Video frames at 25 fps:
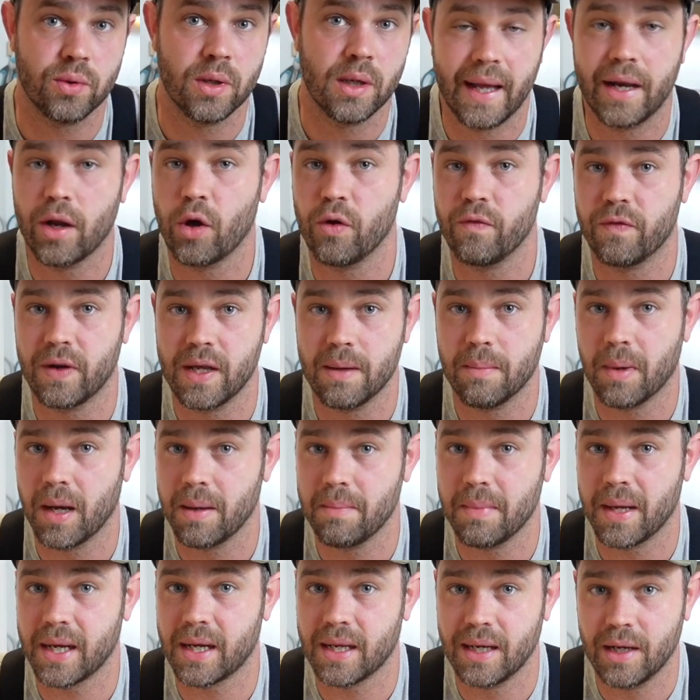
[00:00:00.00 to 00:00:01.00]
and hopefully it might
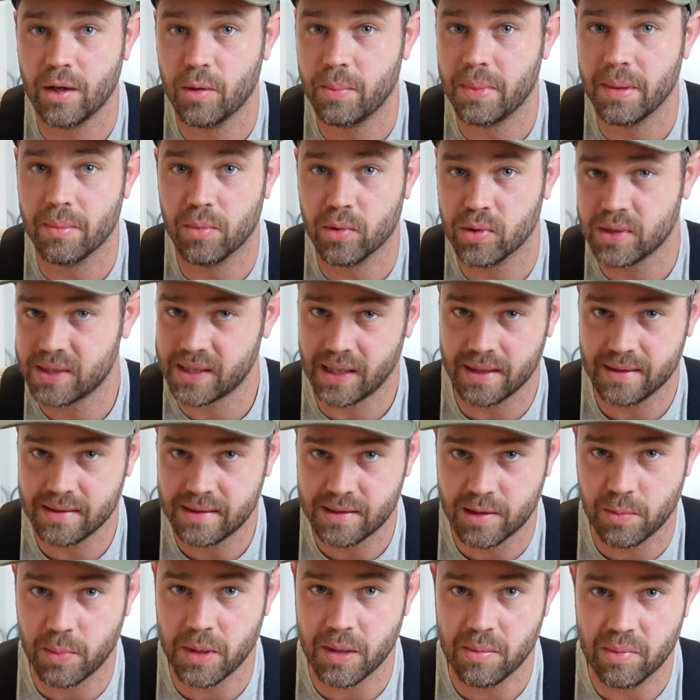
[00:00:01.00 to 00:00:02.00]
make a little bit more sense
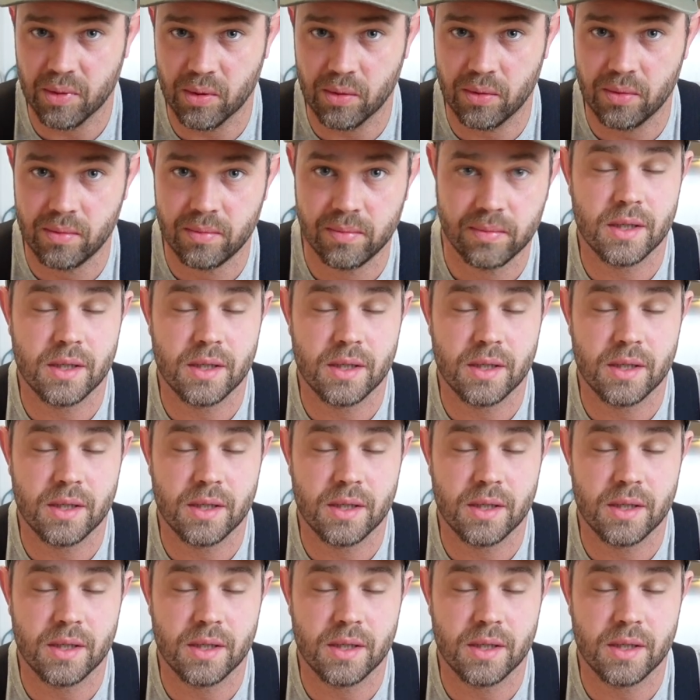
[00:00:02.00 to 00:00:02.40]
to people.